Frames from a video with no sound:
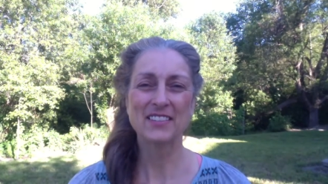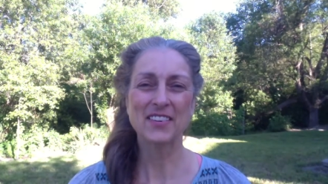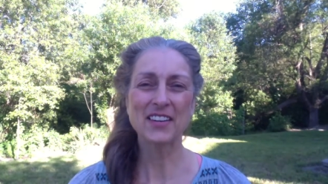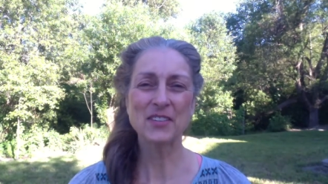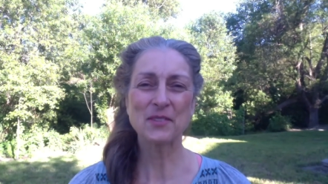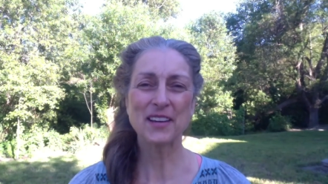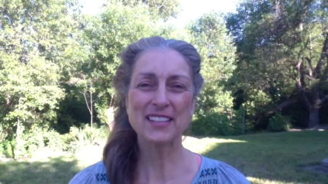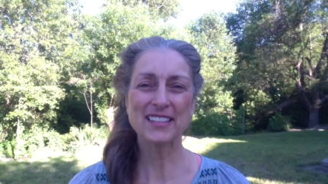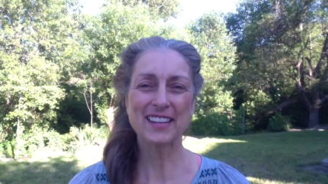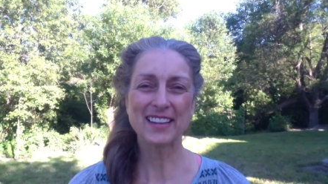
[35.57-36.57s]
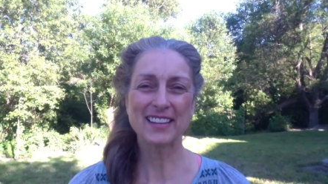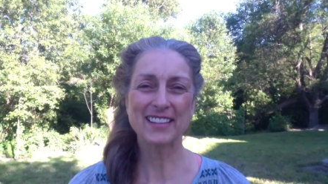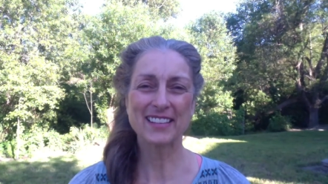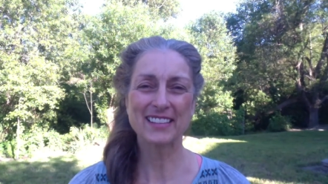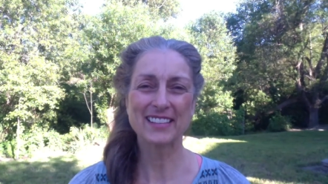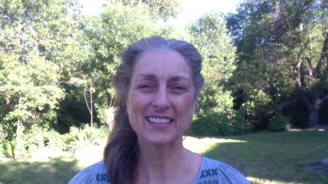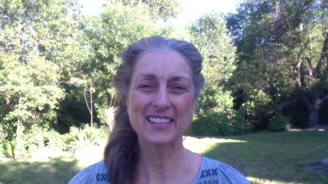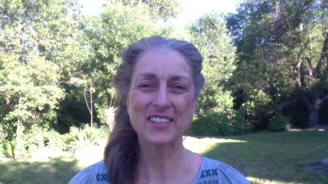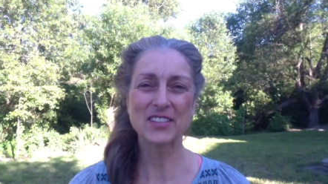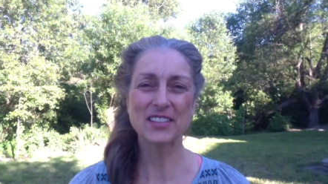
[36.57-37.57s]
Find a way today
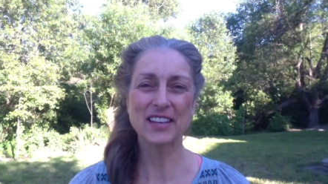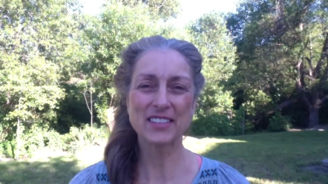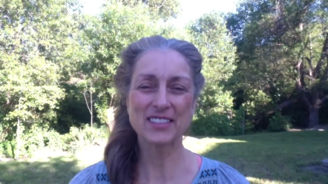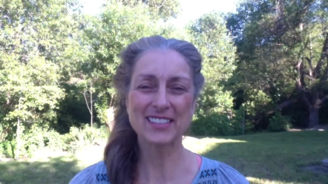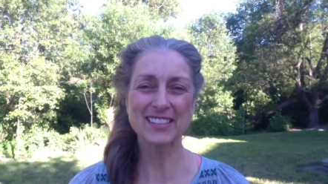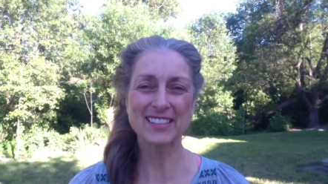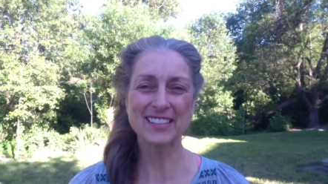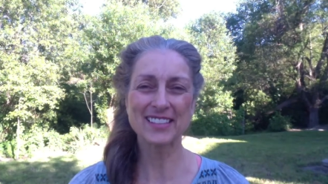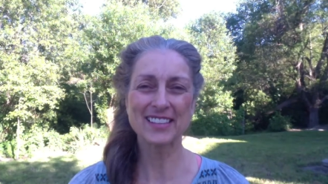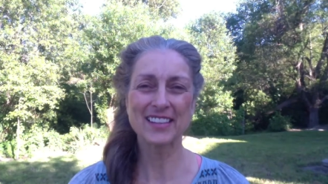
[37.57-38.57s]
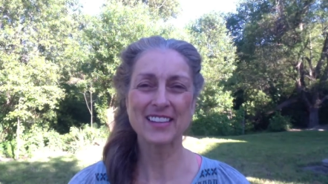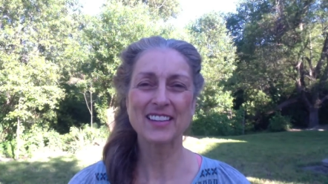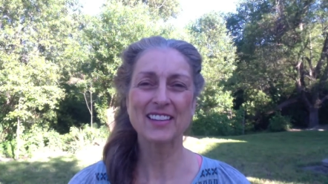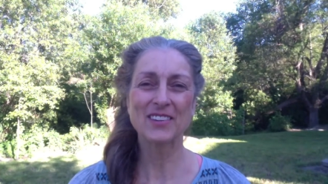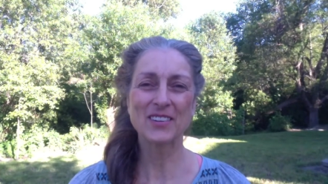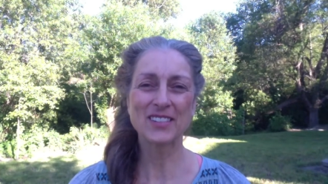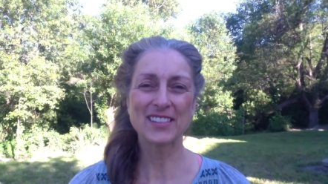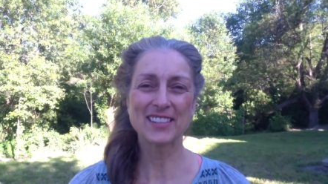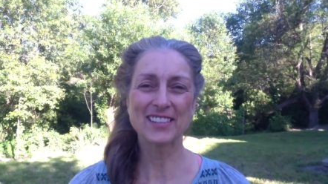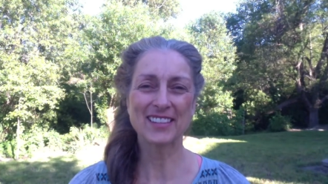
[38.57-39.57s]
to use electricity or
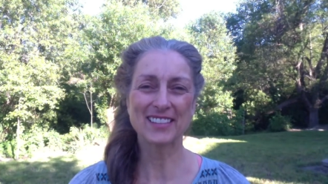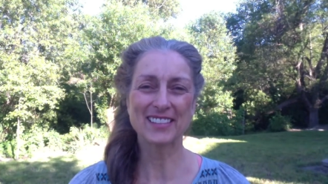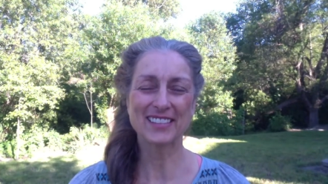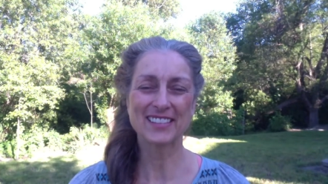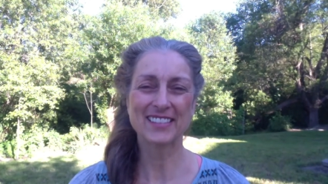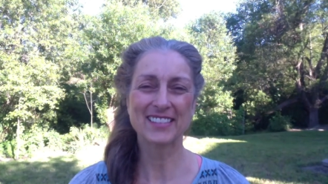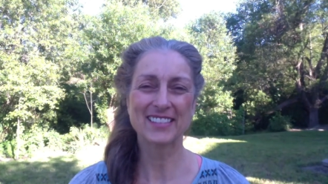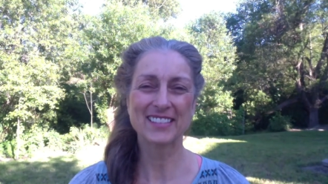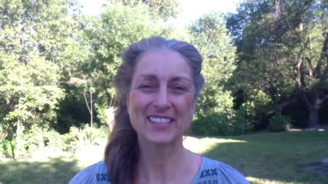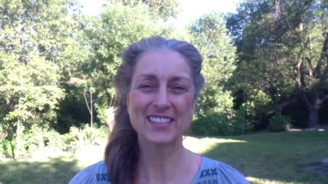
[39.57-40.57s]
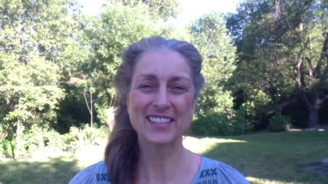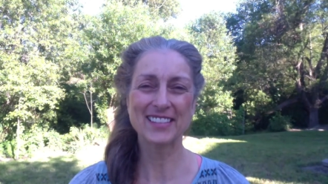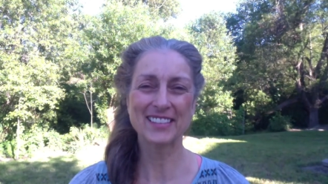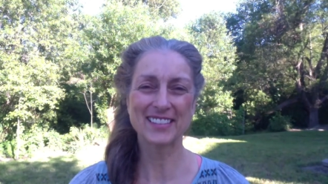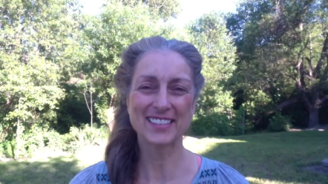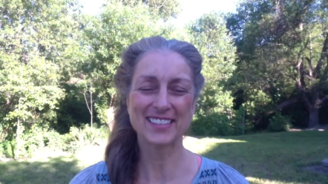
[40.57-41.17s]
sunlight to heal.